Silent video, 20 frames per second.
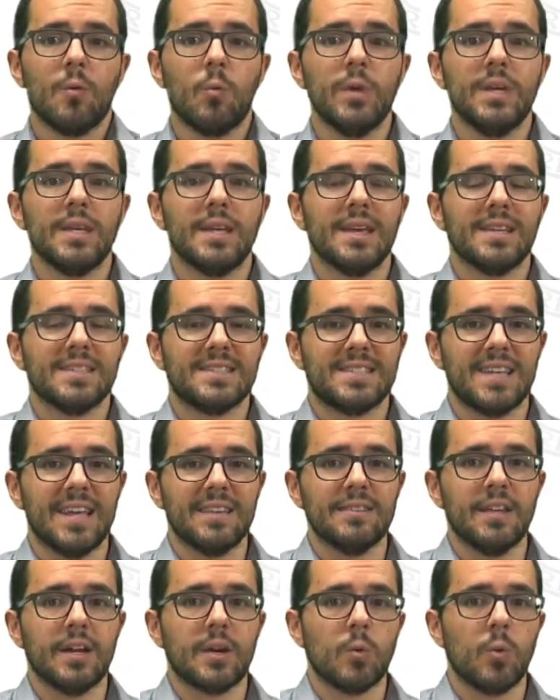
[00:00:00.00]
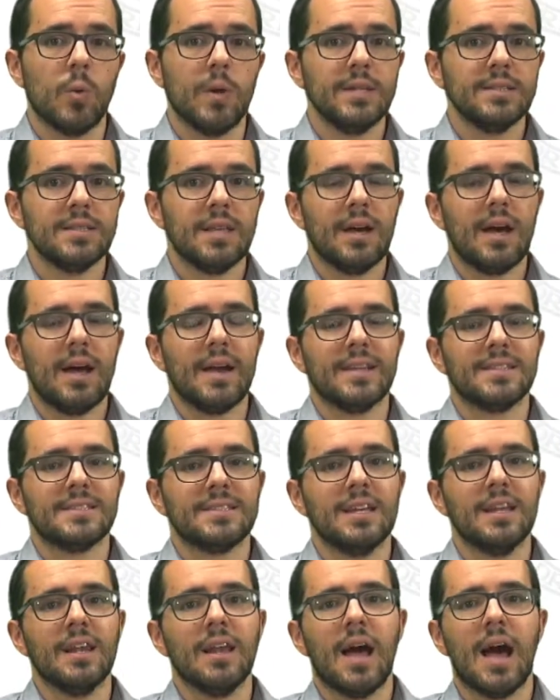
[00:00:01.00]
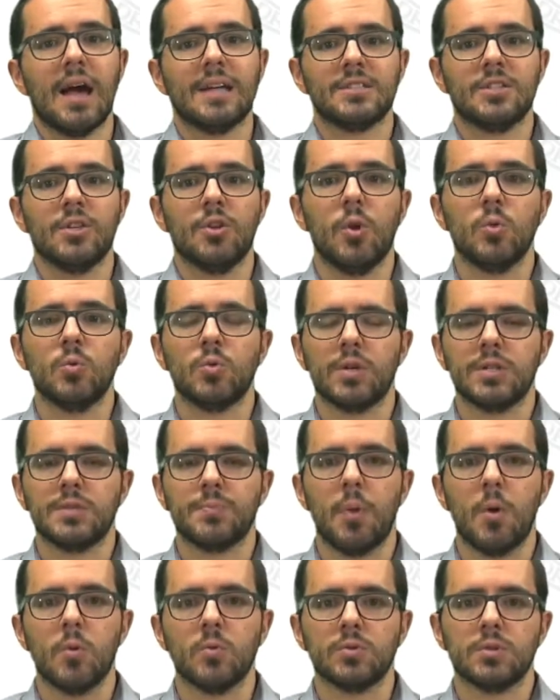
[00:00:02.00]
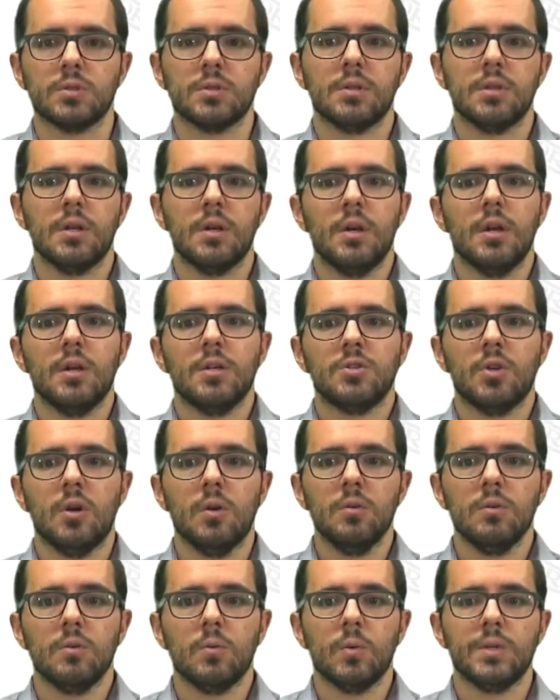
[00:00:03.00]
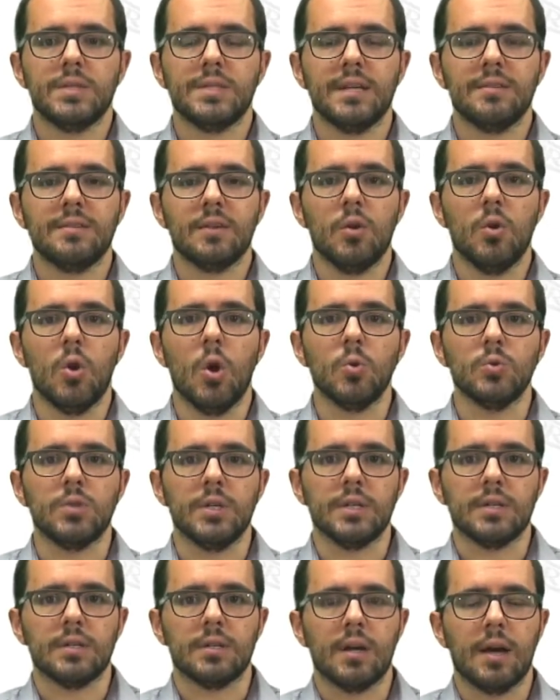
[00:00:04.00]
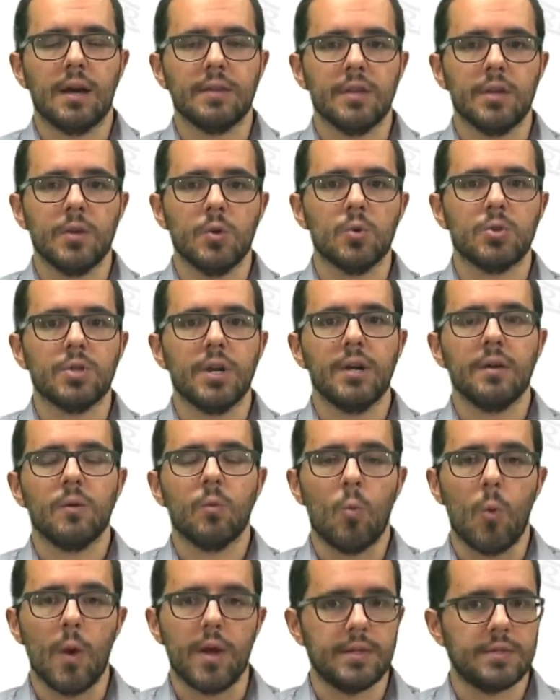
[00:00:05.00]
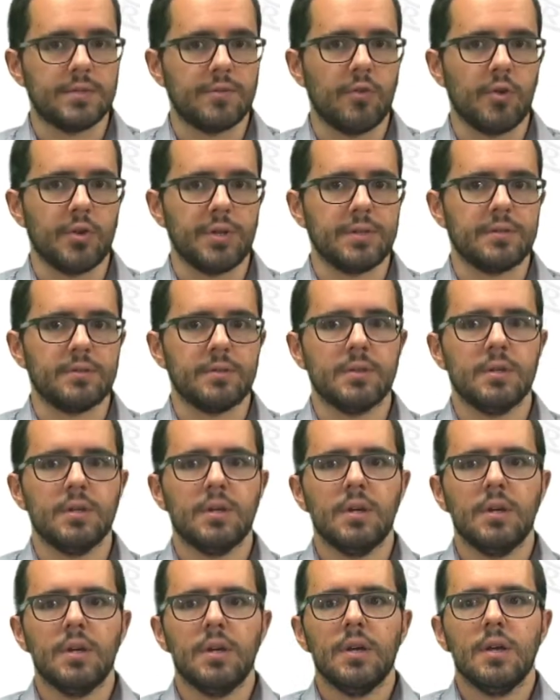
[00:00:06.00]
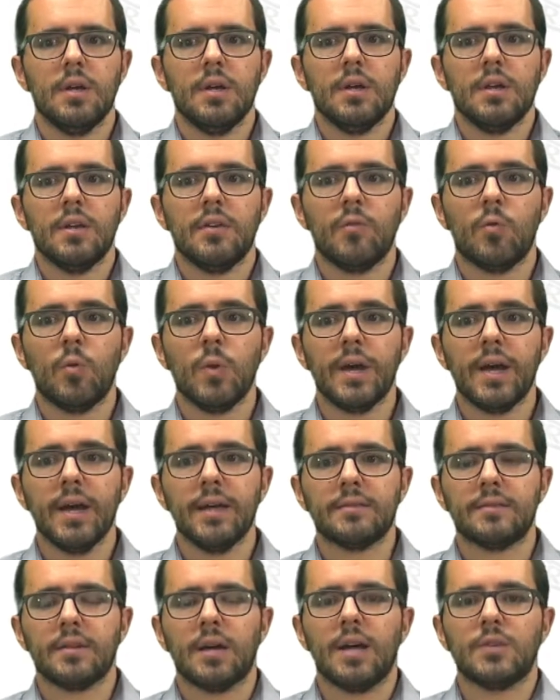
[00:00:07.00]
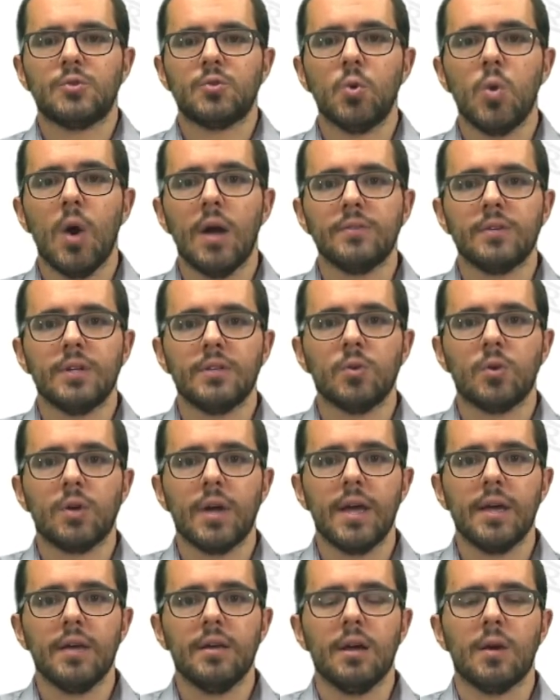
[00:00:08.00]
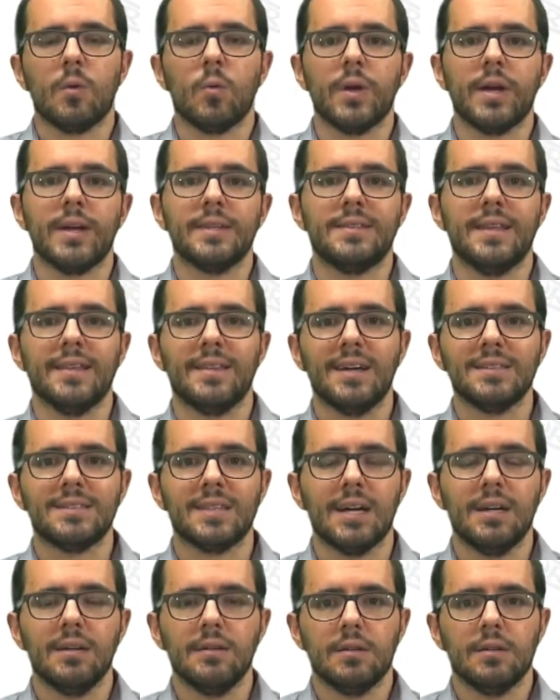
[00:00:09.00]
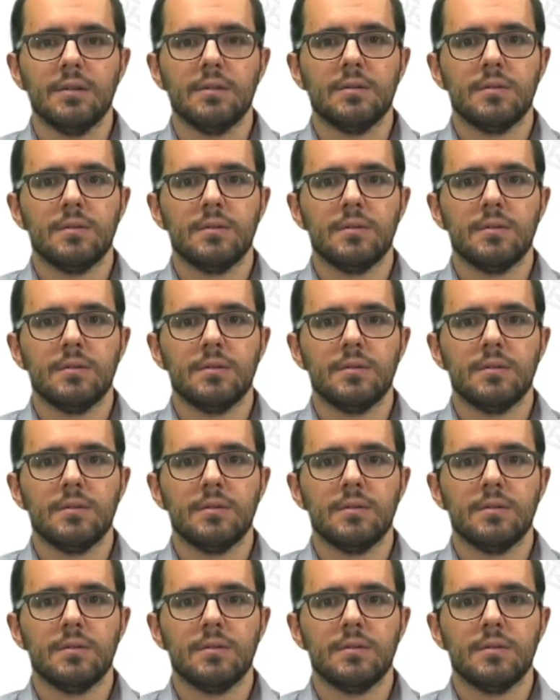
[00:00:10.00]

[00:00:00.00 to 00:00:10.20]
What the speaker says: we send the request and still has no response. So we set loading and the user waits for it. If we get a 200 OK and we get the data,